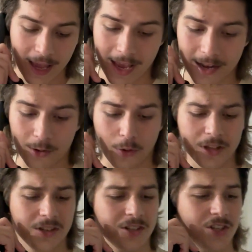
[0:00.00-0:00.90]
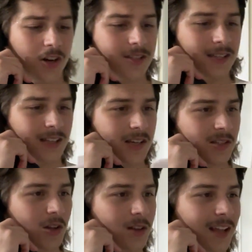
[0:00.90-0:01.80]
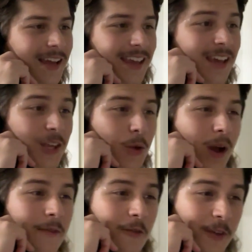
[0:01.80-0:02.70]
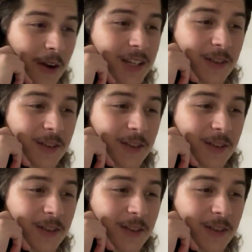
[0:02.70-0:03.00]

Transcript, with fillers: And according to your charts, it does look like you have a very